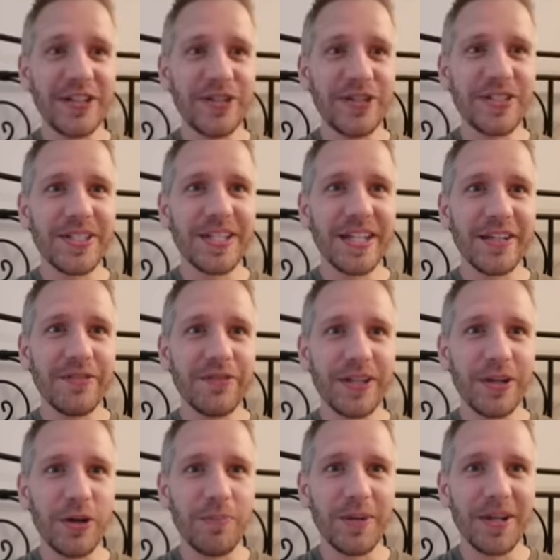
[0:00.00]
interesting if we
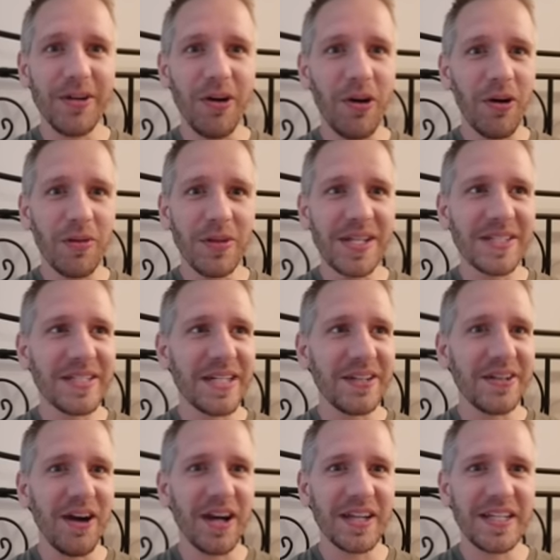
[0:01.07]
open all these and
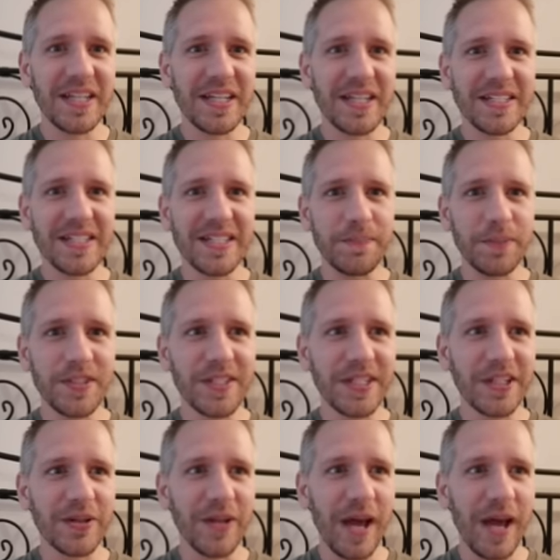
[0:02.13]
not get a single